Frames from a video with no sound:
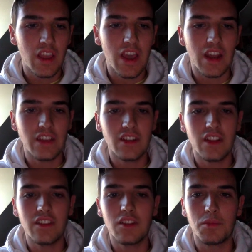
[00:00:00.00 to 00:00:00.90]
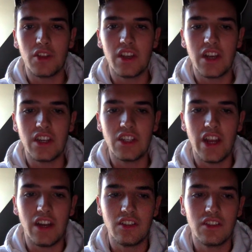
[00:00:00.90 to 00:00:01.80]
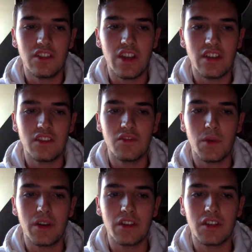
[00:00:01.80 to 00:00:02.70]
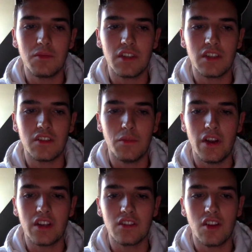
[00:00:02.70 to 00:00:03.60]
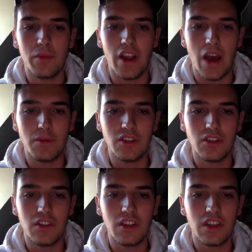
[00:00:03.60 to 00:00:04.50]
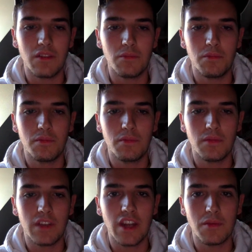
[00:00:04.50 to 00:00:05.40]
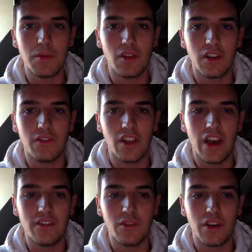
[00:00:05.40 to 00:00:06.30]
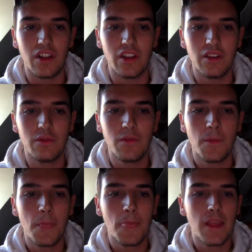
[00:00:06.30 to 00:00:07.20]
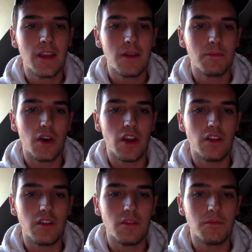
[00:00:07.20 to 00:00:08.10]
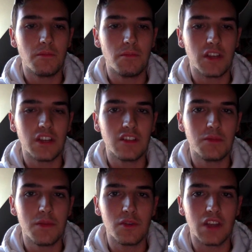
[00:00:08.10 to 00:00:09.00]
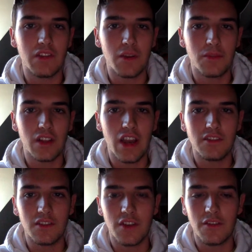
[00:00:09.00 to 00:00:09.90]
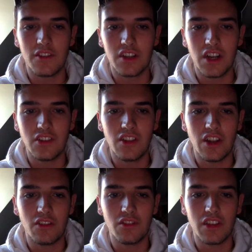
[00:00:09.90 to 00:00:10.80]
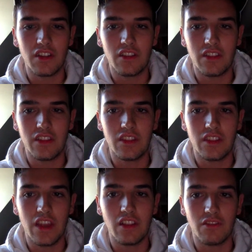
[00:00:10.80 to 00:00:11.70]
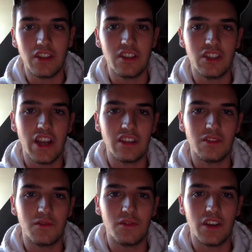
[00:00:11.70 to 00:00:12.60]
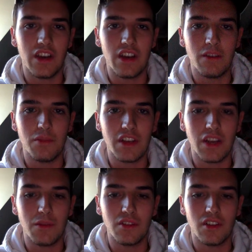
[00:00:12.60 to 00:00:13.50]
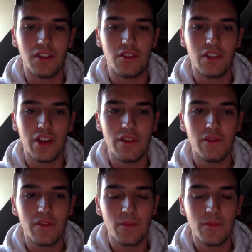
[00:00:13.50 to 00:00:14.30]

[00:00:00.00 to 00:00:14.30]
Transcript: And I said I think the play kind of challenges the ideas of America, because America is all about opportunity and getting people to live the lives they want to live. But because these people give up their lives to fight for their country, they risk the chance of being able to live their life.